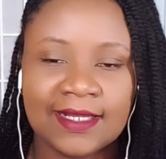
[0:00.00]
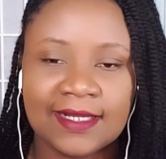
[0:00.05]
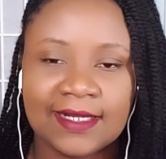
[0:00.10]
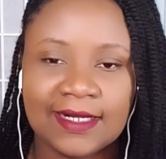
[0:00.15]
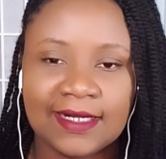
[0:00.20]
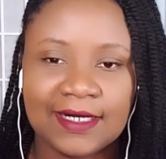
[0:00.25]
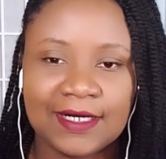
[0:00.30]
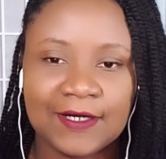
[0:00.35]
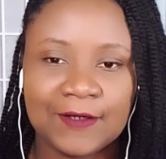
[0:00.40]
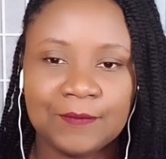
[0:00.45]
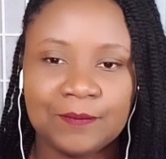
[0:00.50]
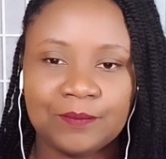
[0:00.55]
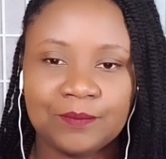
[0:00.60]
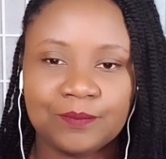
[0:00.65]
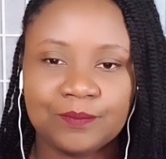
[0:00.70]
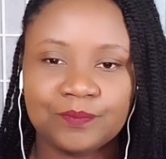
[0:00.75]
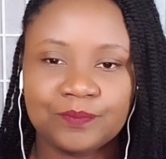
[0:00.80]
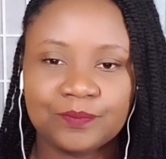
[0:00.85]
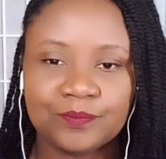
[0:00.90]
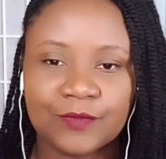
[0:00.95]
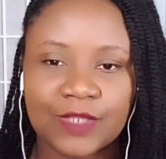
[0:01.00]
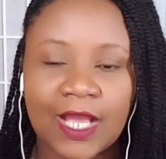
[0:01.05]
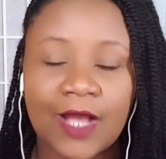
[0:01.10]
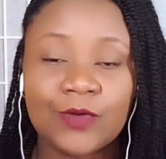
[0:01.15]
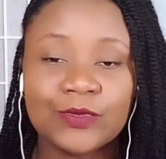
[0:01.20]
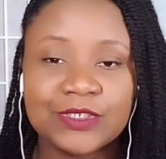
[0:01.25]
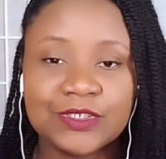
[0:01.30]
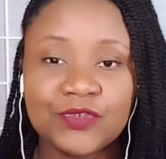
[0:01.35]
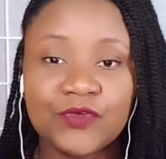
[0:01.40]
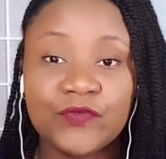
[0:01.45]

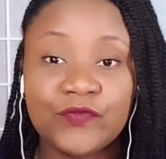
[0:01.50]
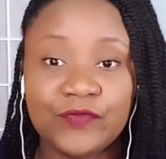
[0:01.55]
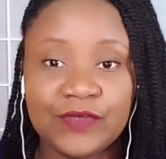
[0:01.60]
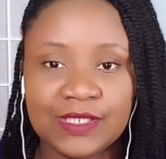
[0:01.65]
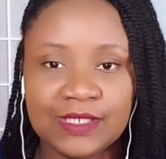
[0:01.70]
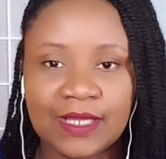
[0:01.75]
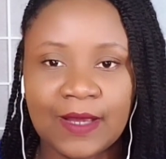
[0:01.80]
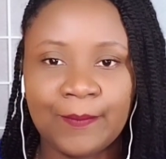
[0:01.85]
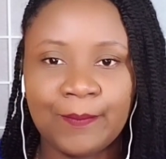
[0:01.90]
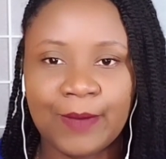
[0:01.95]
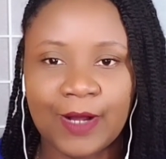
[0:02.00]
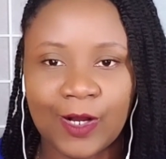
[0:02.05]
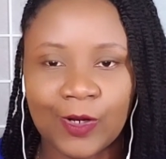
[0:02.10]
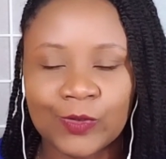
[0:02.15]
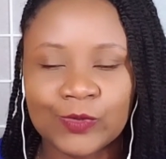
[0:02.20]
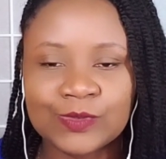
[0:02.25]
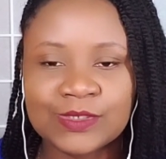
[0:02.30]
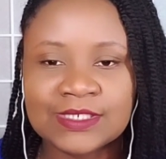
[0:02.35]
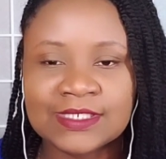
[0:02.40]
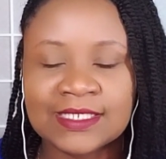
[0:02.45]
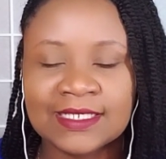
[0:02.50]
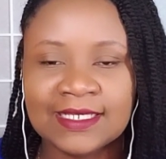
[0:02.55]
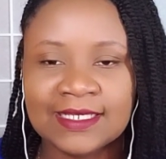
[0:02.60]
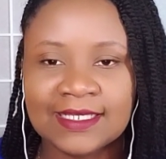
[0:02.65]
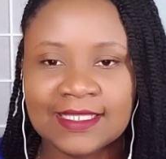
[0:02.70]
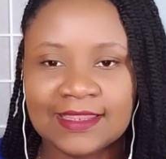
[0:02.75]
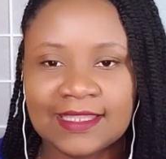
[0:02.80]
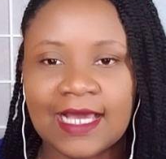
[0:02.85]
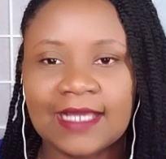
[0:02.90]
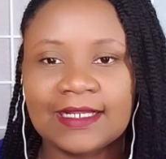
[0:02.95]
How did you feel about
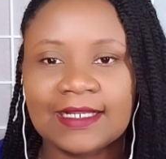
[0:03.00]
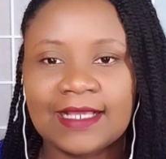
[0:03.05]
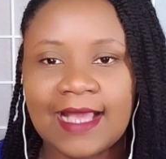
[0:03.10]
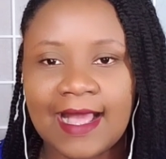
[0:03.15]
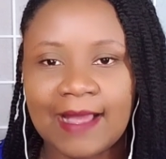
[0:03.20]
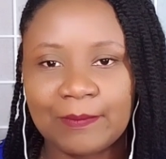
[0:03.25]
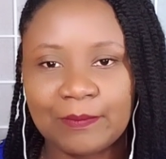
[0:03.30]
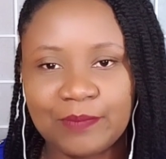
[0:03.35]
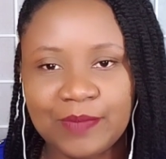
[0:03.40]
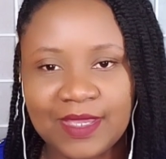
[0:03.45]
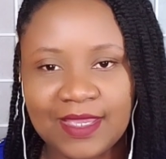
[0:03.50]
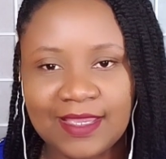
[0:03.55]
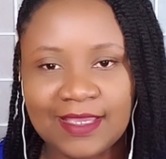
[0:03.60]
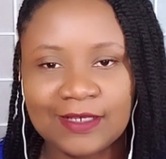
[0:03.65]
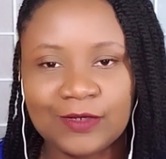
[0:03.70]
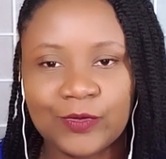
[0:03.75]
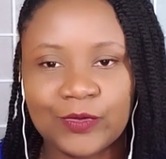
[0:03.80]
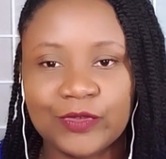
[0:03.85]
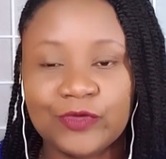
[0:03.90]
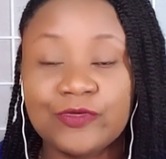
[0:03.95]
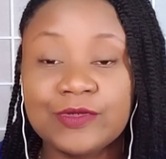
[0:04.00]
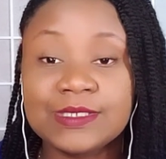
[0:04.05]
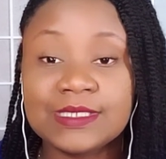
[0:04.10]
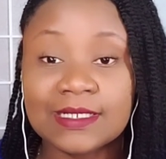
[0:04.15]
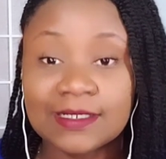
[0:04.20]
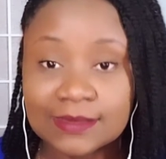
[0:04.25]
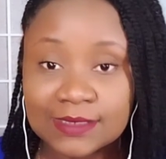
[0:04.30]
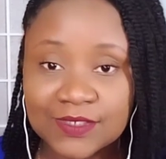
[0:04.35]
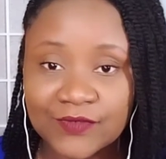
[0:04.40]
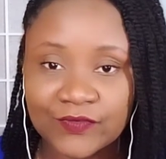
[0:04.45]
that campaign or the
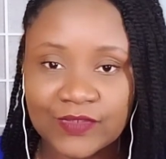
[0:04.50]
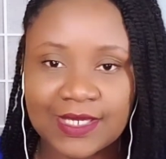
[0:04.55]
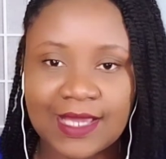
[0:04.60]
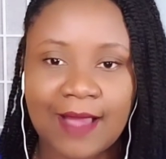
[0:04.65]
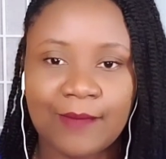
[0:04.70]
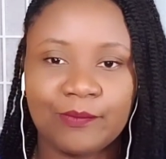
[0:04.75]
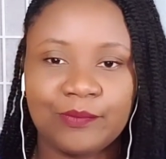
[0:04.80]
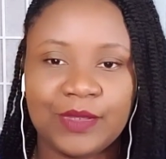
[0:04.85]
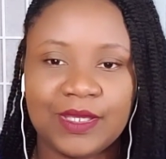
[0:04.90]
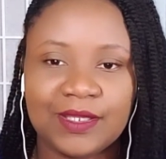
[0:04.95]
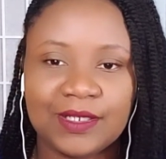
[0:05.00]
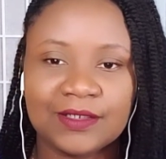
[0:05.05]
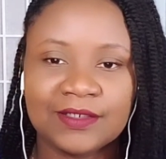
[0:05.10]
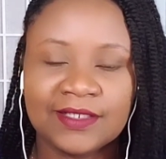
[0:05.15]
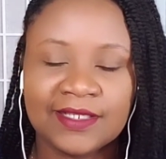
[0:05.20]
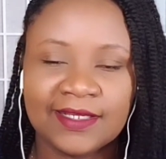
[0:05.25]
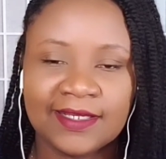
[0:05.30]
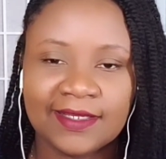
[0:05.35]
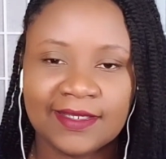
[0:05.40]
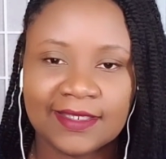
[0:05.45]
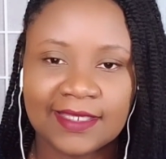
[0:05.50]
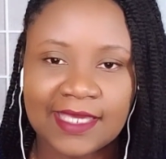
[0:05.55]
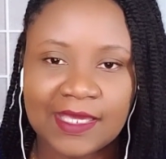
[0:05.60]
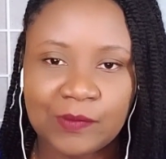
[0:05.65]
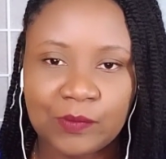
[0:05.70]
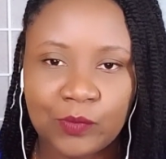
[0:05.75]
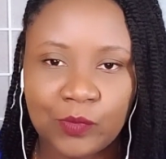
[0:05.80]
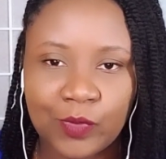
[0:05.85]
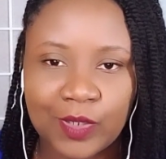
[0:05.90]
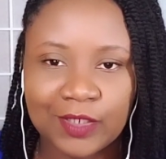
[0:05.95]
results of the campaign,
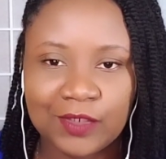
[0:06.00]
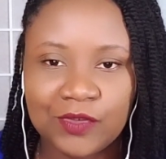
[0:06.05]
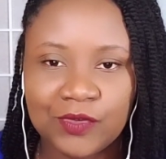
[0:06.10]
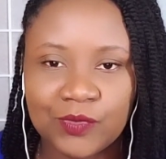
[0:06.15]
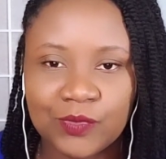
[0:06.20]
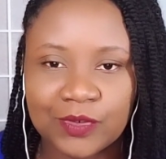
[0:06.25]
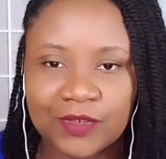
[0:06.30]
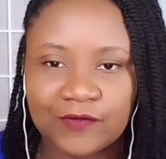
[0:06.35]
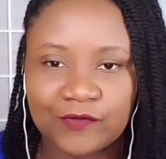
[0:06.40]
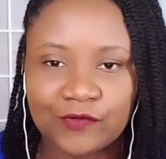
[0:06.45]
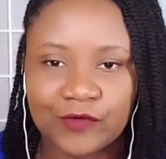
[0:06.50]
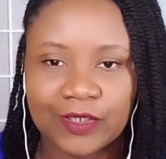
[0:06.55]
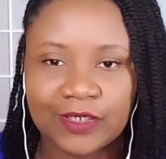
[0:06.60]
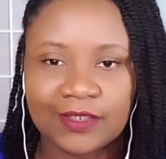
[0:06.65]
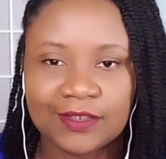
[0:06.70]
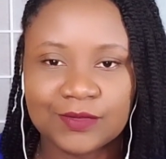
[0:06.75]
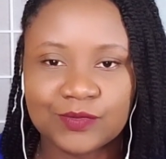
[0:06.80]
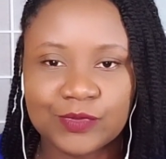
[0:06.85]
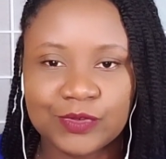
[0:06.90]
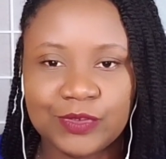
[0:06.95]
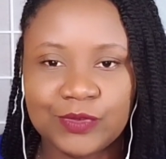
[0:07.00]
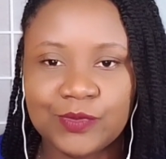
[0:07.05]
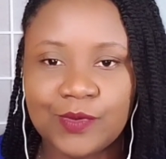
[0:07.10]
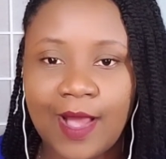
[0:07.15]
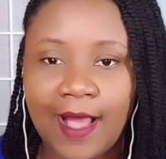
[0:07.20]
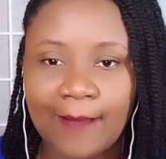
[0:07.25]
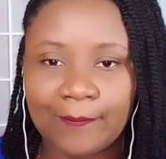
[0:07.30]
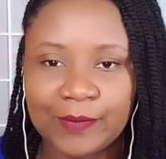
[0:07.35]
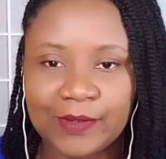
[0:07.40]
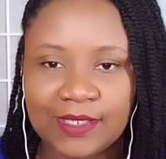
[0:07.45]
Kim, when you would have run it? Were you
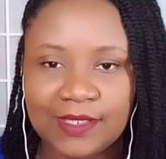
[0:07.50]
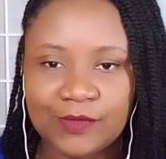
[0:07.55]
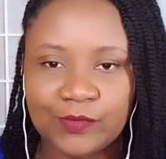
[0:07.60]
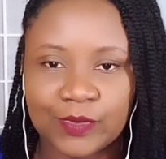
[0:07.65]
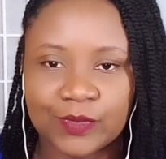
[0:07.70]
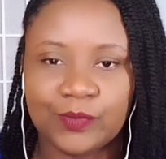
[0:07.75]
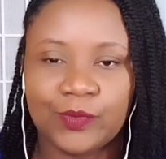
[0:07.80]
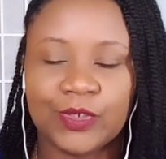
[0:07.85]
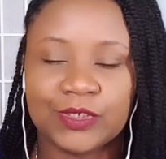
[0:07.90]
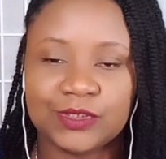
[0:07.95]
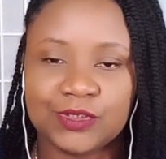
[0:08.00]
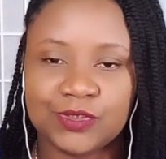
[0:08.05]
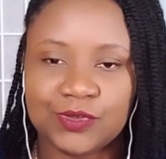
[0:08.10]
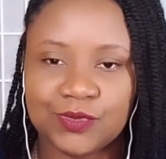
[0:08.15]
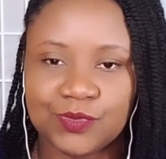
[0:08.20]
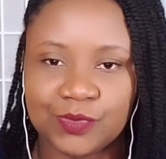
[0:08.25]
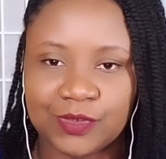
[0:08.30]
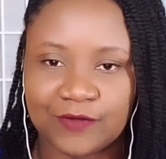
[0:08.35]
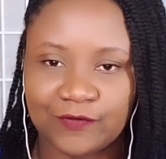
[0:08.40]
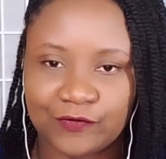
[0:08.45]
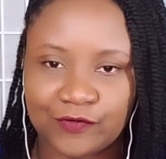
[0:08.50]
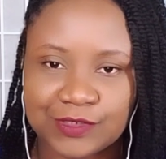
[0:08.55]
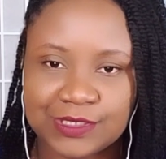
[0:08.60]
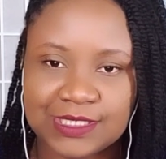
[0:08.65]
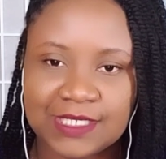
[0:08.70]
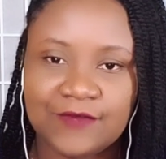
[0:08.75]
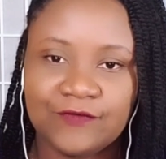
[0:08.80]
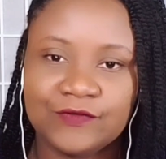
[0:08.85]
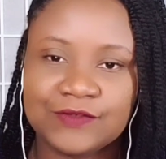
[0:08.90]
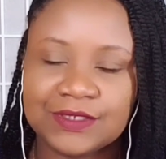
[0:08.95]
happy with what you would have
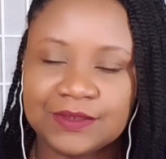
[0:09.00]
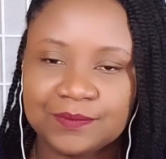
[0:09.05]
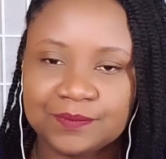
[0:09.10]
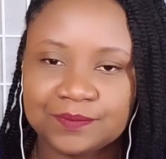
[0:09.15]
received?